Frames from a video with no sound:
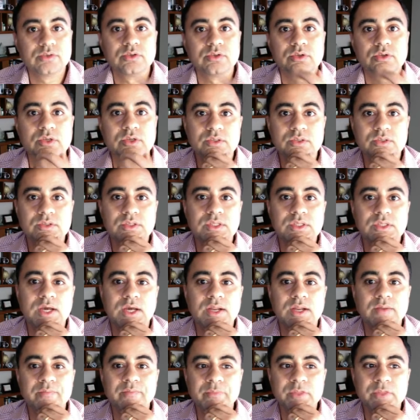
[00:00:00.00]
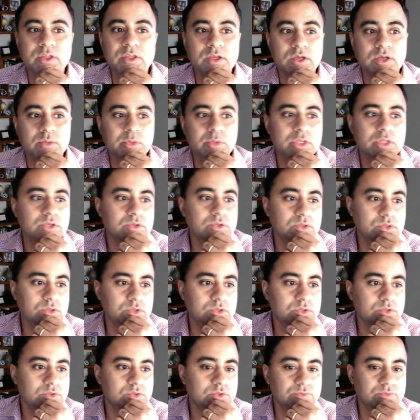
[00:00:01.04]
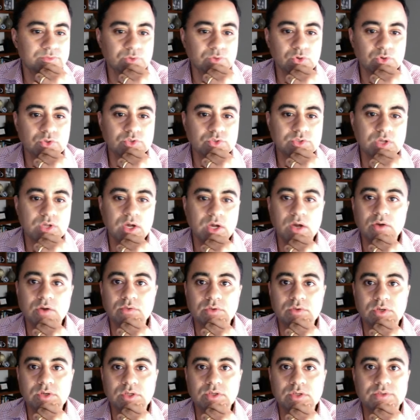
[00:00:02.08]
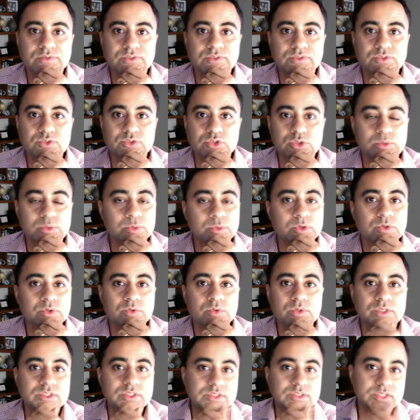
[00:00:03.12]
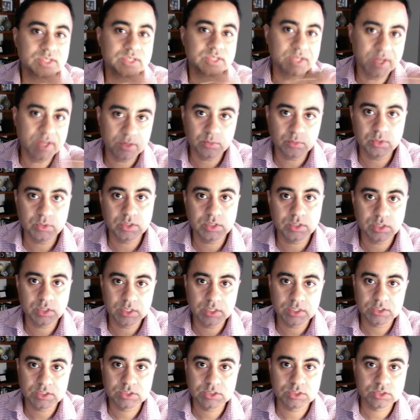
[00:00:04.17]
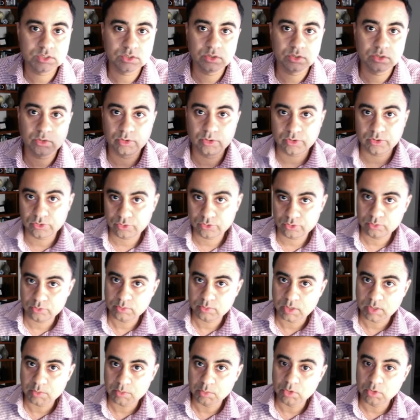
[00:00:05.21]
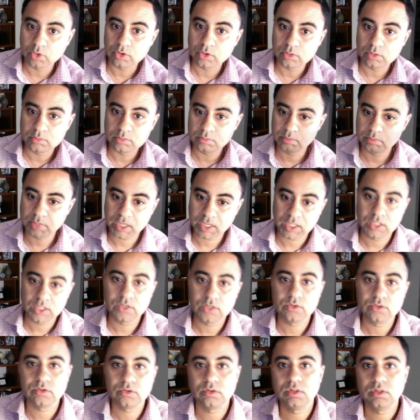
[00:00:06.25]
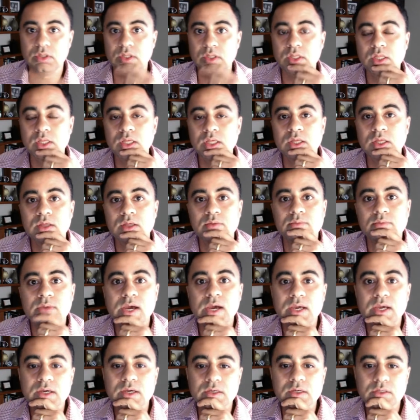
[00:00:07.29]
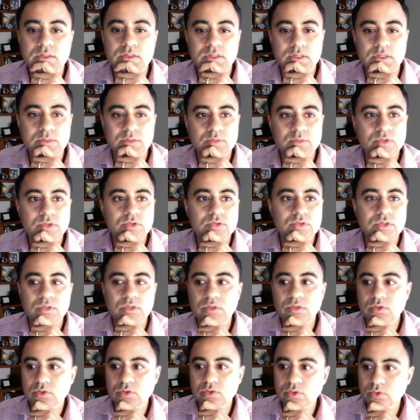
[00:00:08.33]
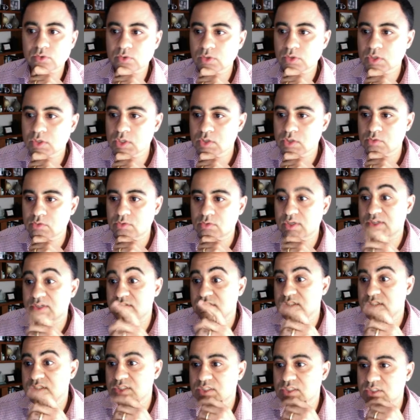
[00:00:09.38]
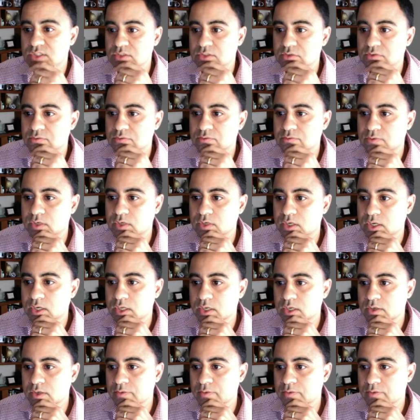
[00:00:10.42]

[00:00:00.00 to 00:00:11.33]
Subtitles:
you can see that, I mean, the photos are running off the Drobo. It's a network connection going through my modem back into the Mac that I'm using. So the rendering is just fine.